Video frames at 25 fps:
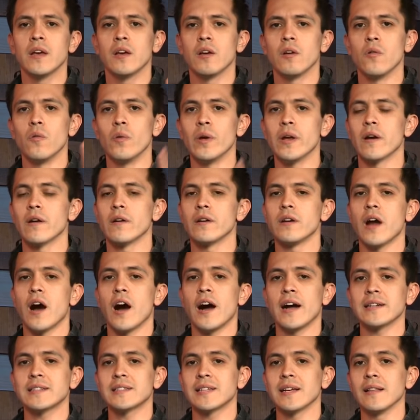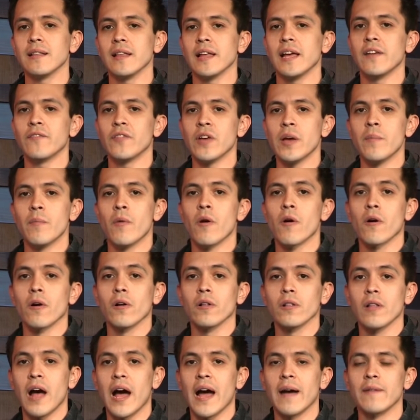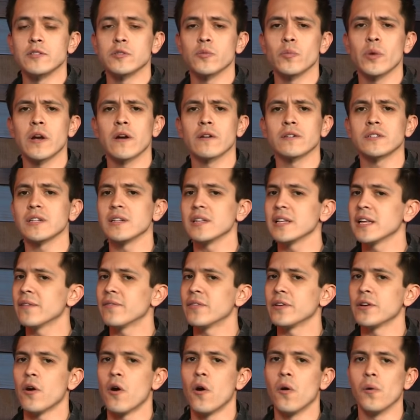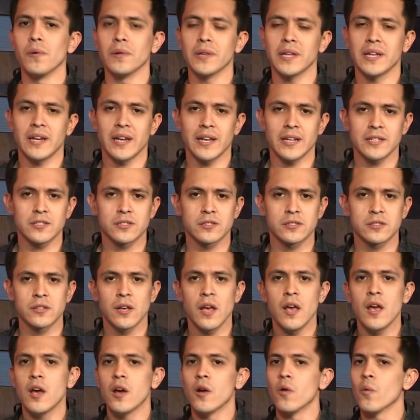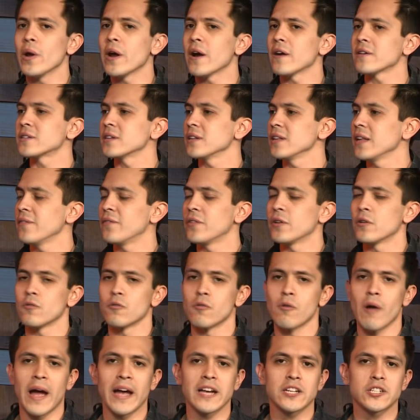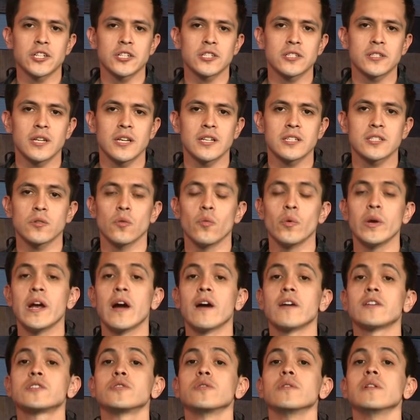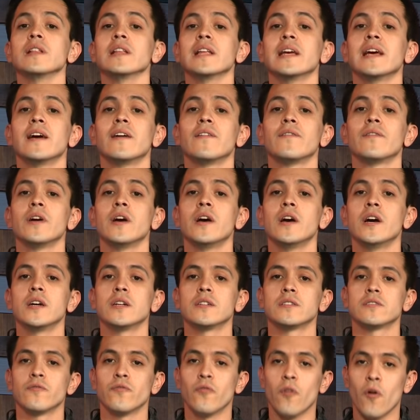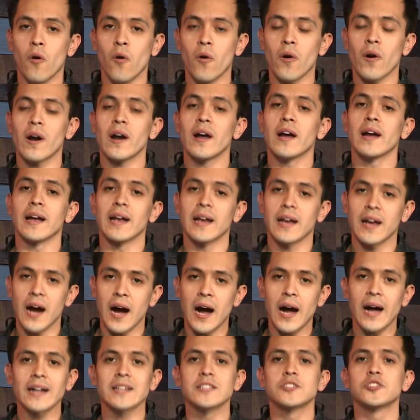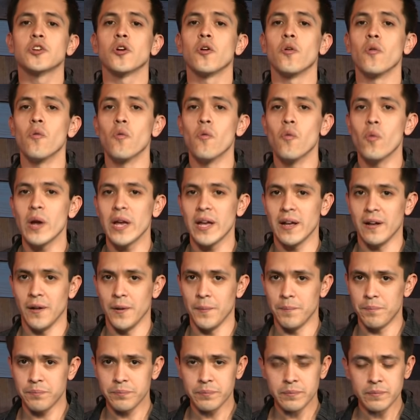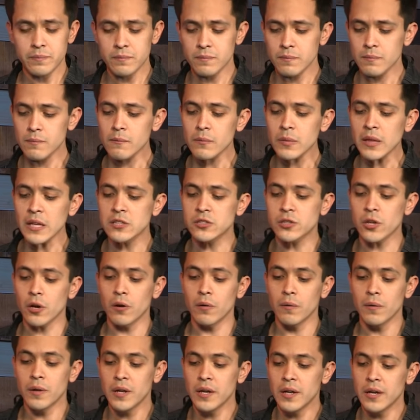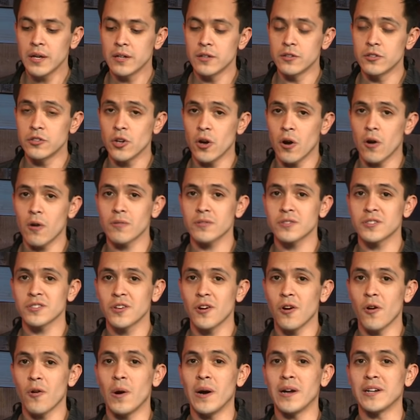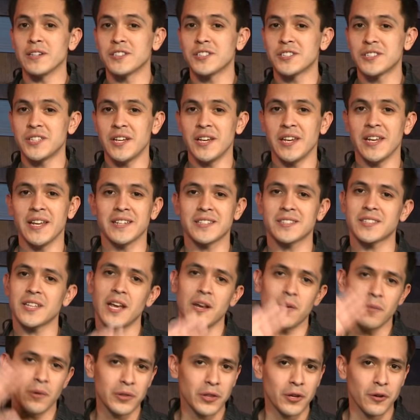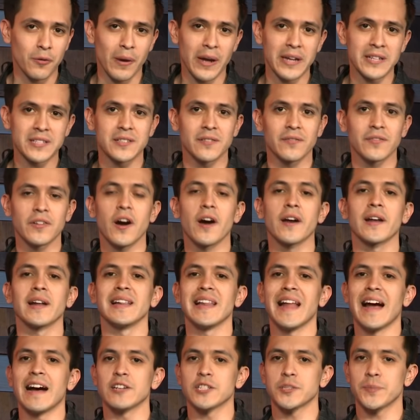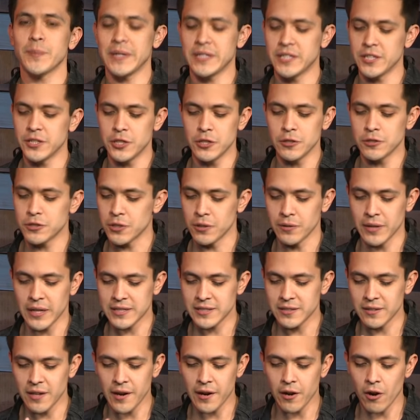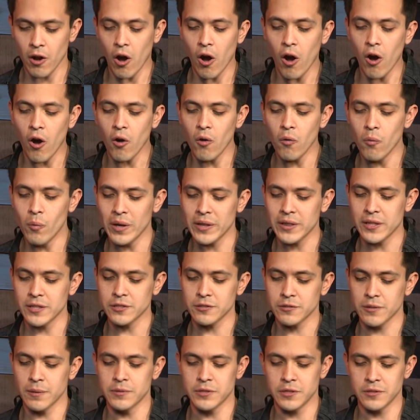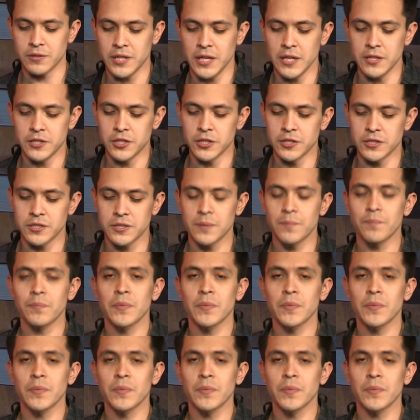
we are not to live immoral lives. We are to live in holiness. We are to live in righteousness. We are to live for God's will. So, don't go on sinning saying, Well, the grace of God allows me to do so. That's not at all what the scripture teaches.